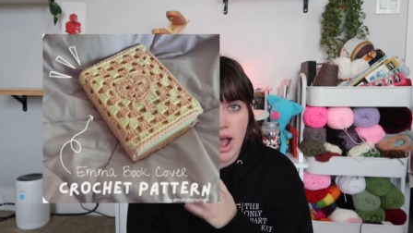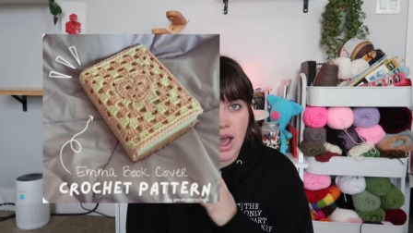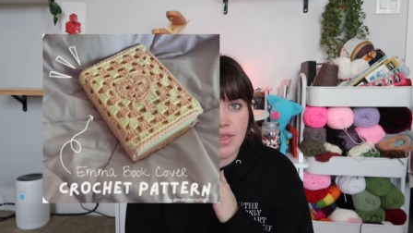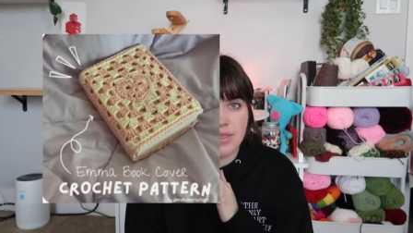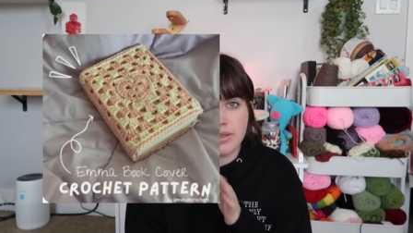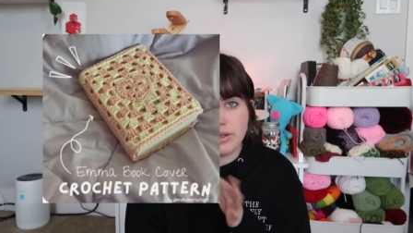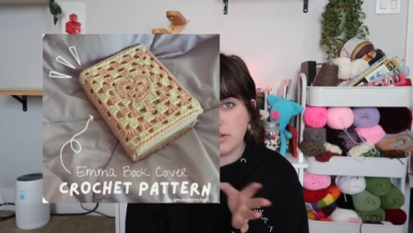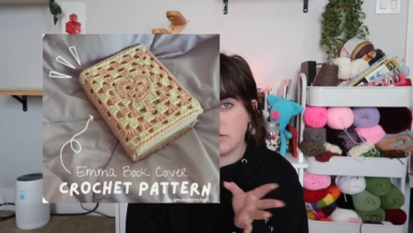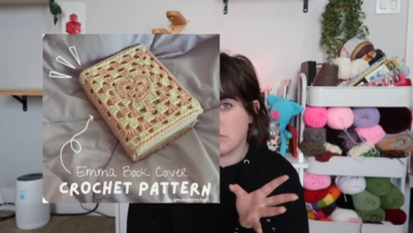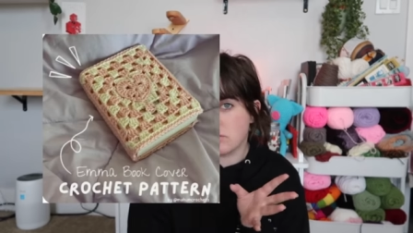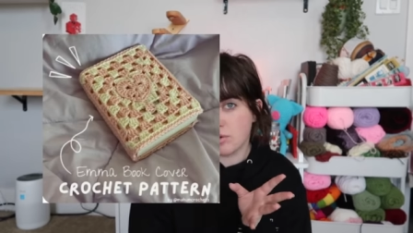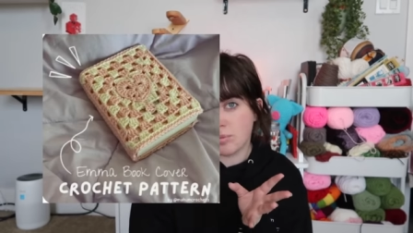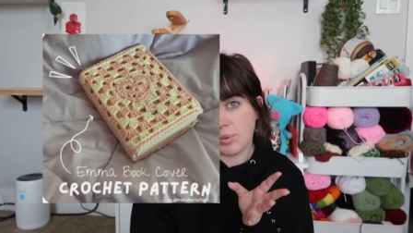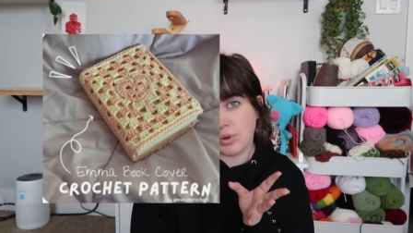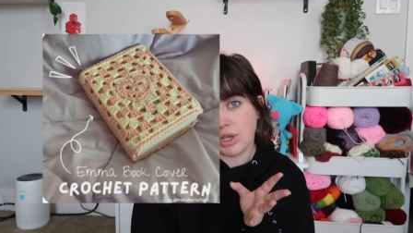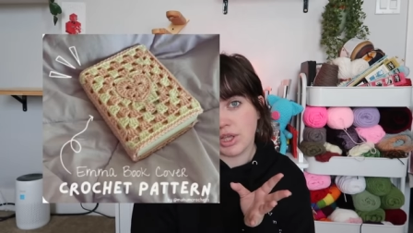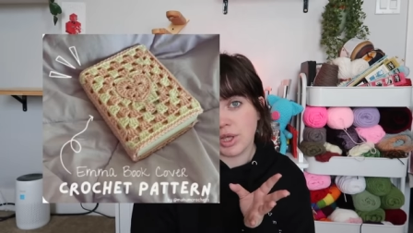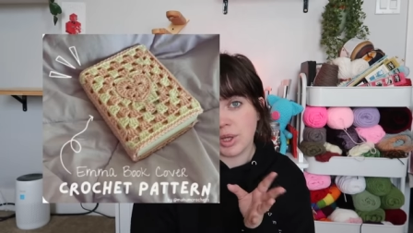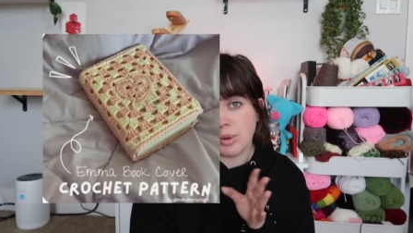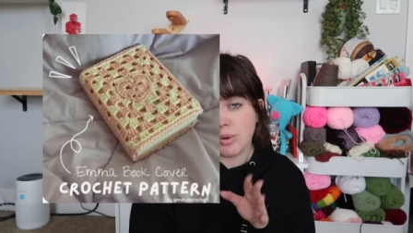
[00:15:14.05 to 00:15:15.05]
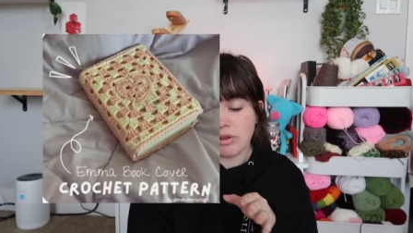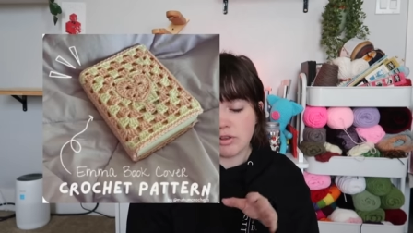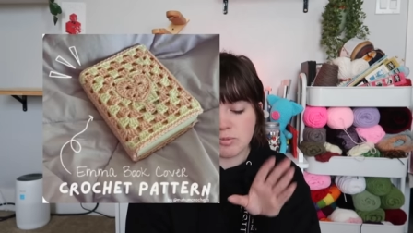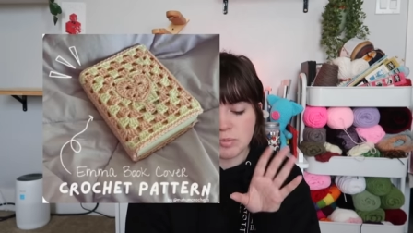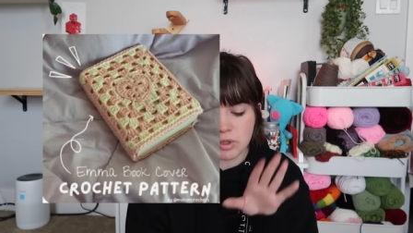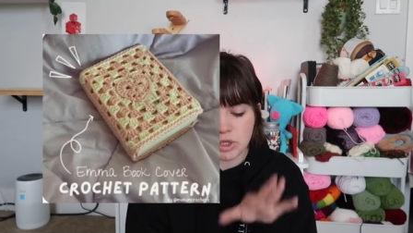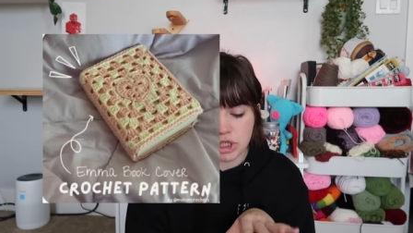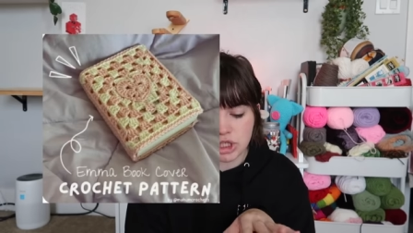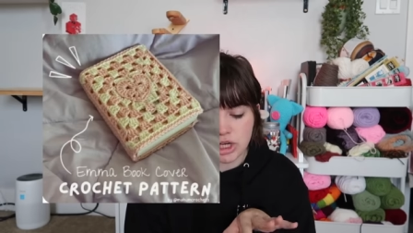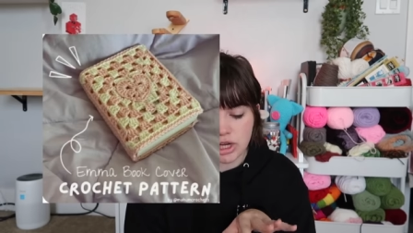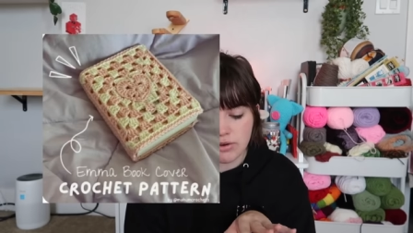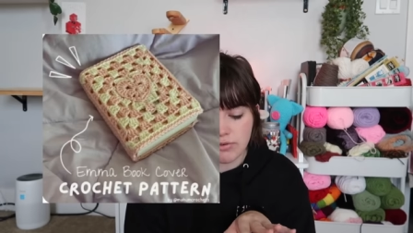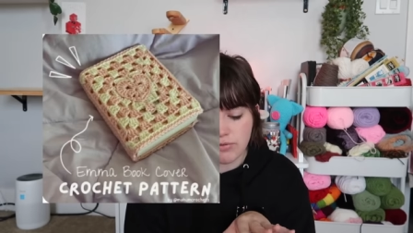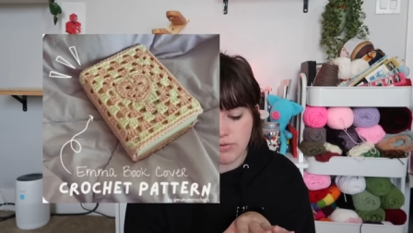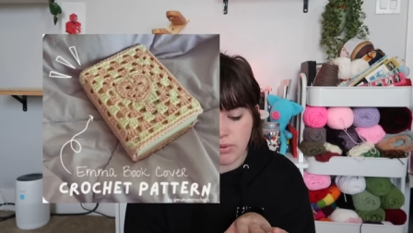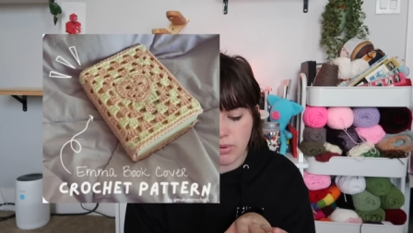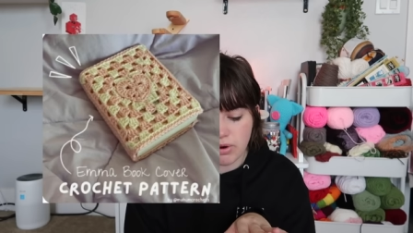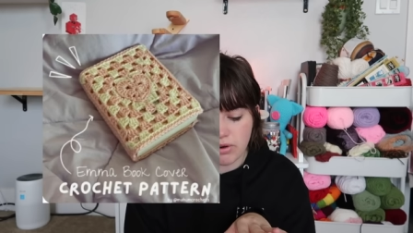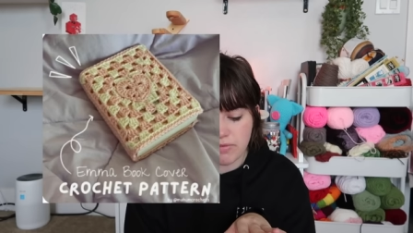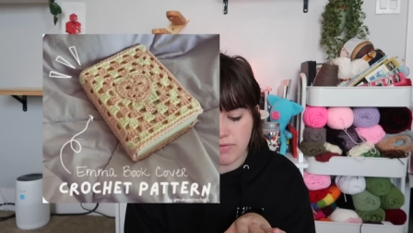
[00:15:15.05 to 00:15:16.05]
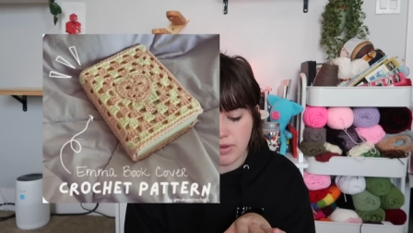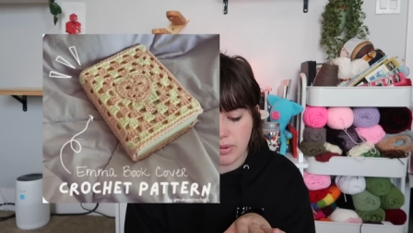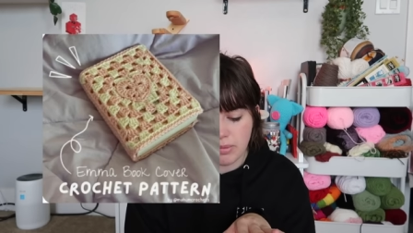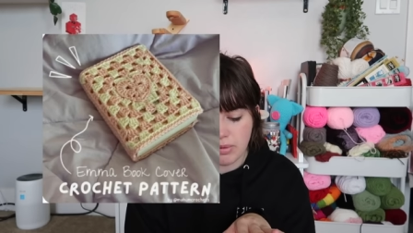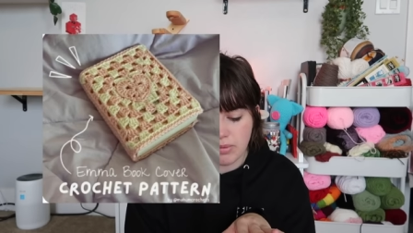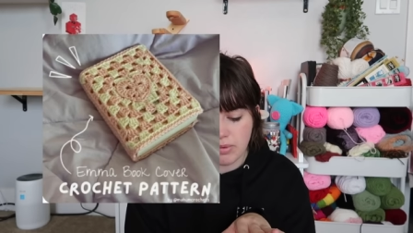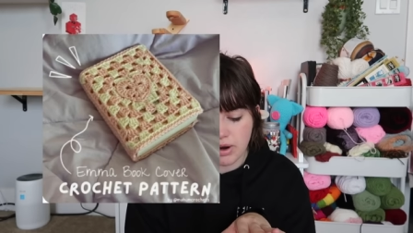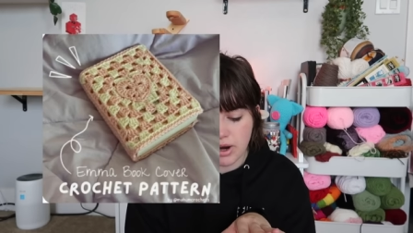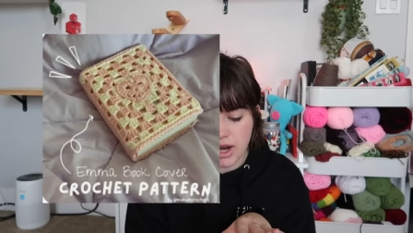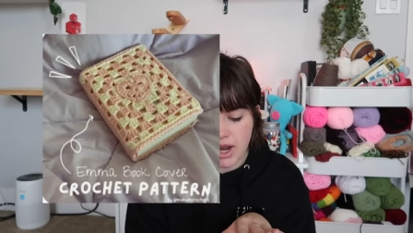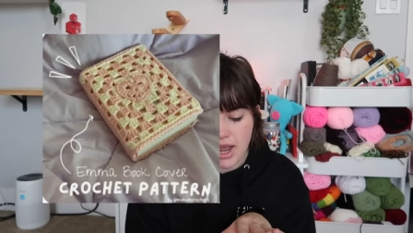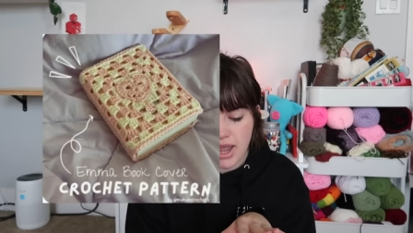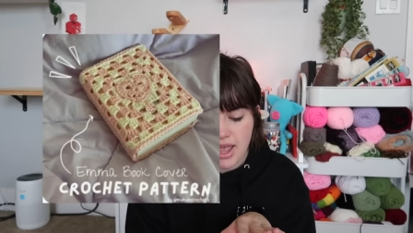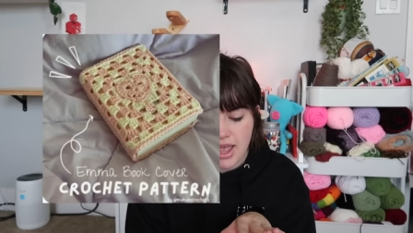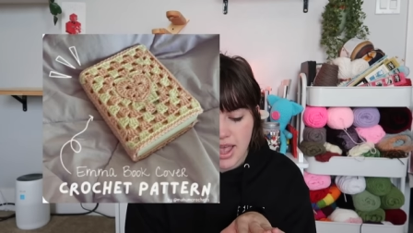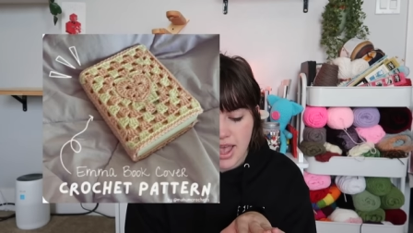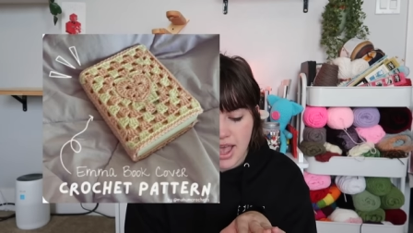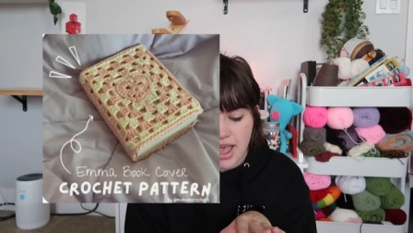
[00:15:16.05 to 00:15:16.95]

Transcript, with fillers: I think it's super cute, especially for February.